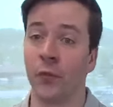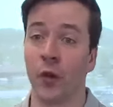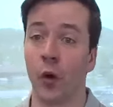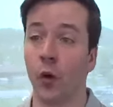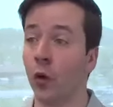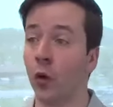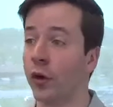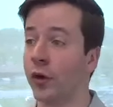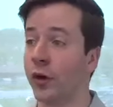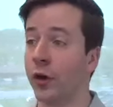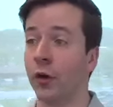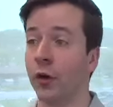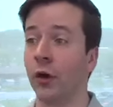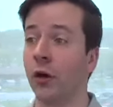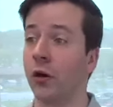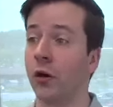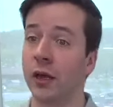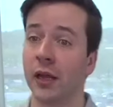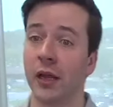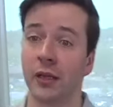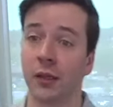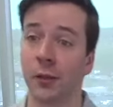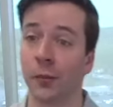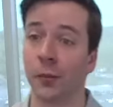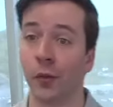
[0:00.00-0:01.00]
or you're
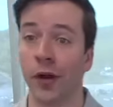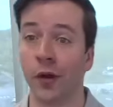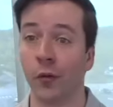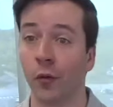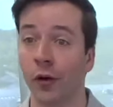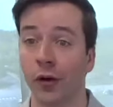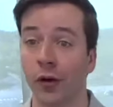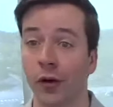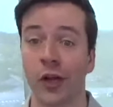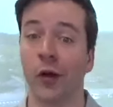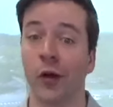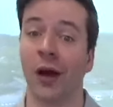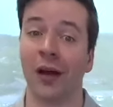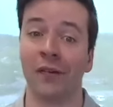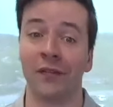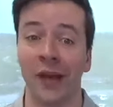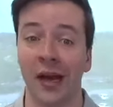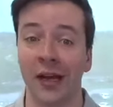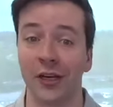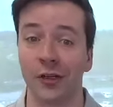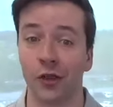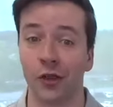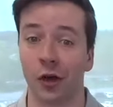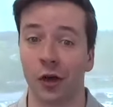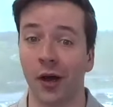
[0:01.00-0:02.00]
already at the point where, I've
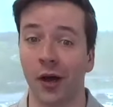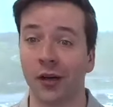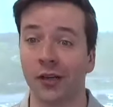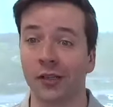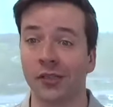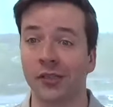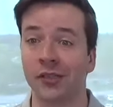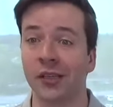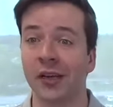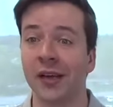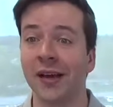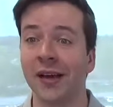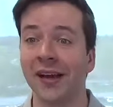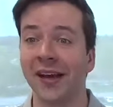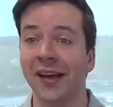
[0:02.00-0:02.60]
got trucks